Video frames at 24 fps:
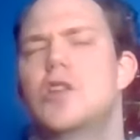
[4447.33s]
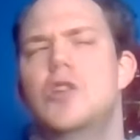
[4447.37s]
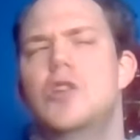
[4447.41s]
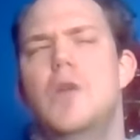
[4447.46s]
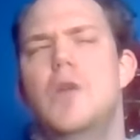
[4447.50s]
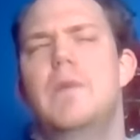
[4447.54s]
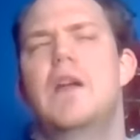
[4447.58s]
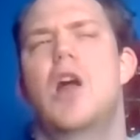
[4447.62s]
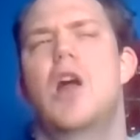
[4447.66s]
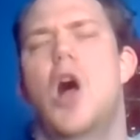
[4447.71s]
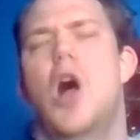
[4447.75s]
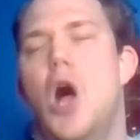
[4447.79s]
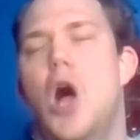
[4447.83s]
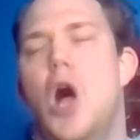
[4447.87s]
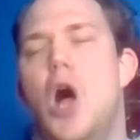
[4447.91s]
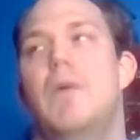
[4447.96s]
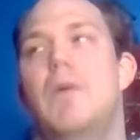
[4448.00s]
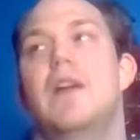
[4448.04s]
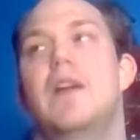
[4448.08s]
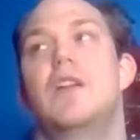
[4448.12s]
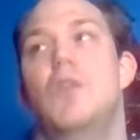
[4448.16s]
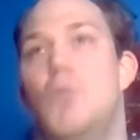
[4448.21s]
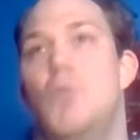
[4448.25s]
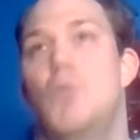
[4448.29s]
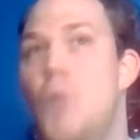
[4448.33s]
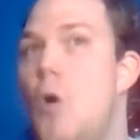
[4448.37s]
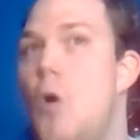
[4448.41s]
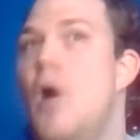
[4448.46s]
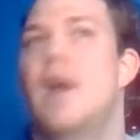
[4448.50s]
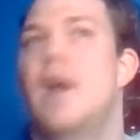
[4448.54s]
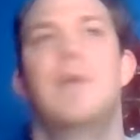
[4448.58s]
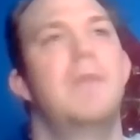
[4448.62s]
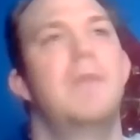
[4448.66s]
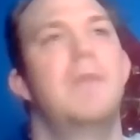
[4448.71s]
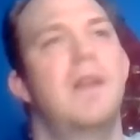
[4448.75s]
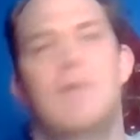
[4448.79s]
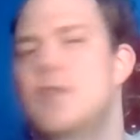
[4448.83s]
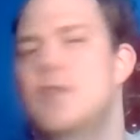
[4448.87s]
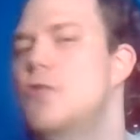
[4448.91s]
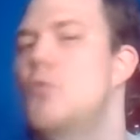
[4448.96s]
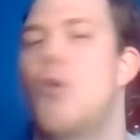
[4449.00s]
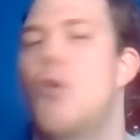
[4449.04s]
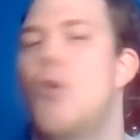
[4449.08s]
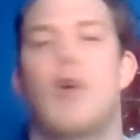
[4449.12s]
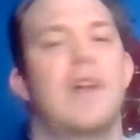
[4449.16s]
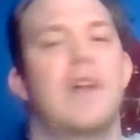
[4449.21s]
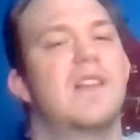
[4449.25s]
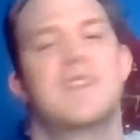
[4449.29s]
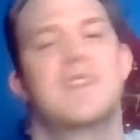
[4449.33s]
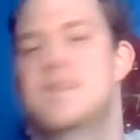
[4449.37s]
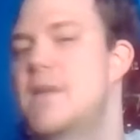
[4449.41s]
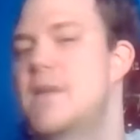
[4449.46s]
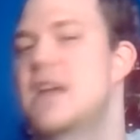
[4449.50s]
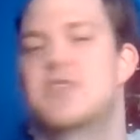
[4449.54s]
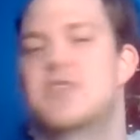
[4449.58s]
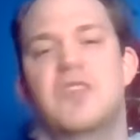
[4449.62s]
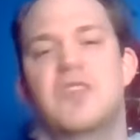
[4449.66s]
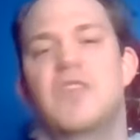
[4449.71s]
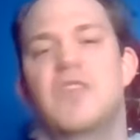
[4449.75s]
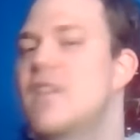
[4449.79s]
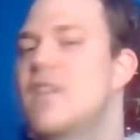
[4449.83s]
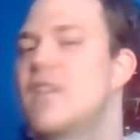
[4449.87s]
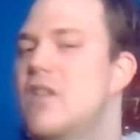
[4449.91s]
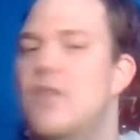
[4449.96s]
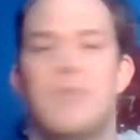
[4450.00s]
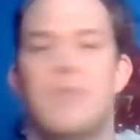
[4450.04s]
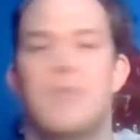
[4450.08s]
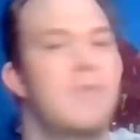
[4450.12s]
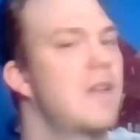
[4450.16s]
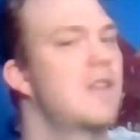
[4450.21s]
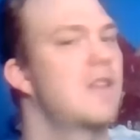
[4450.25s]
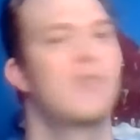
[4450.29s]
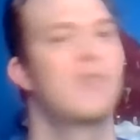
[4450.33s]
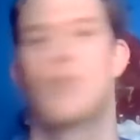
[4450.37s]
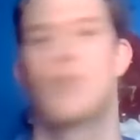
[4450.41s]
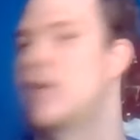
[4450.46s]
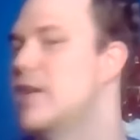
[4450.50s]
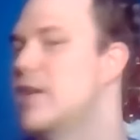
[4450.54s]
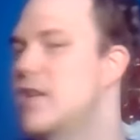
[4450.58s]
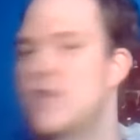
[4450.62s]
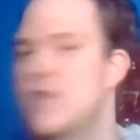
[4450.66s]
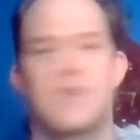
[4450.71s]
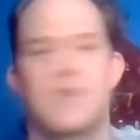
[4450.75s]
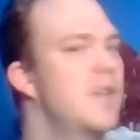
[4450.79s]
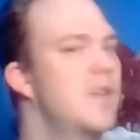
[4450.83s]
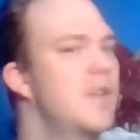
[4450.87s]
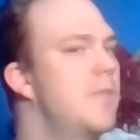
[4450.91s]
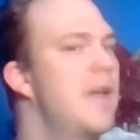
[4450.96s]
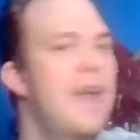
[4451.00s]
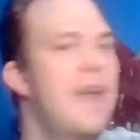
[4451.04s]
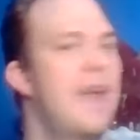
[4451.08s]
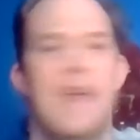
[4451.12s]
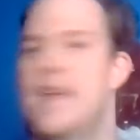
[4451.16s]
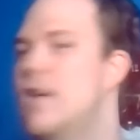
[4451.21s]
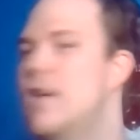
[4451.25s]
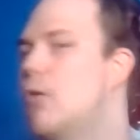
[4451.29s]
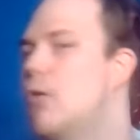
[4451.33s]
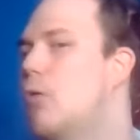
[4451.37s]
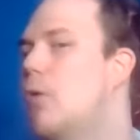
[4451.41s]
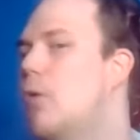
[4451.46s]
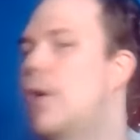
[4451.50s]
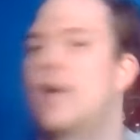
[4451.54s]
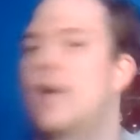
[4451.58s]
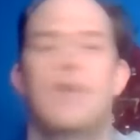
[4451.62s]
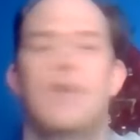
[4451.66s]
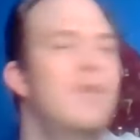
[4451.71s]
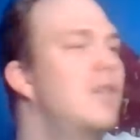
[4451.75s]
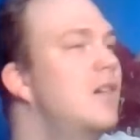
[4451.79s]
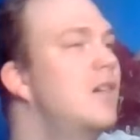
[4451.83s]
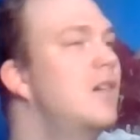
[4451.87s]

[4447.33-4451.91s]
you become what you want to be when you walk into Special Olympics or U C P or